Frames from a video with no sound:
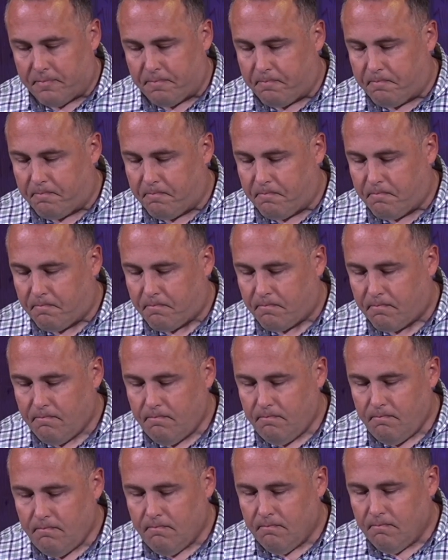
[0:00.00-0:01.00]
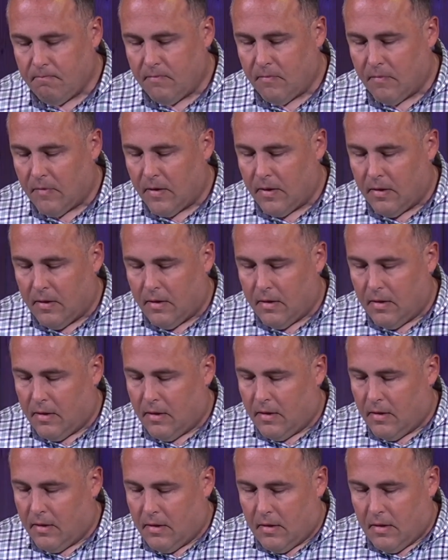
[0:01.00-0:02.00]

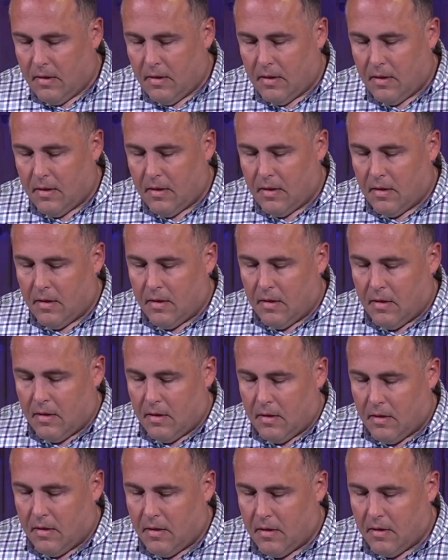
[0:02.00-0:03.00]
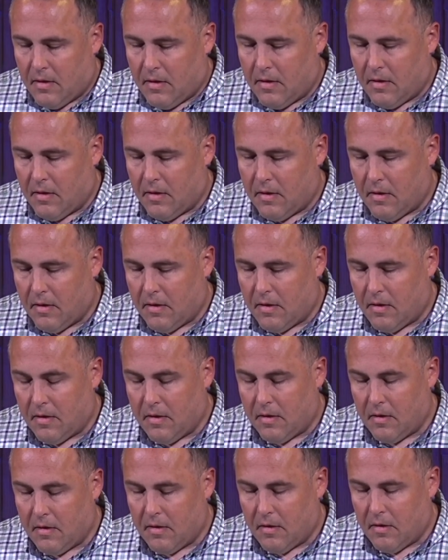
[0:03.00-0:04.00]

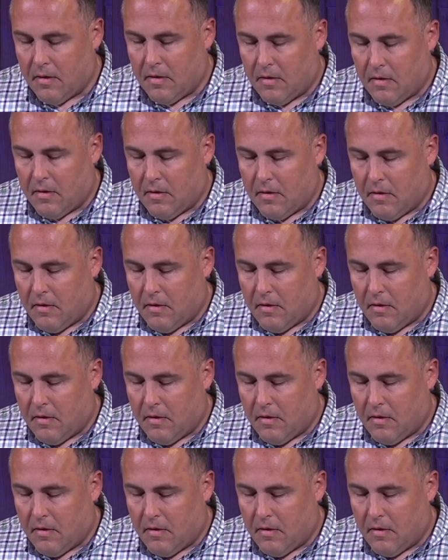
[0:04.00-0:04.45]
No one is speaking in this clip.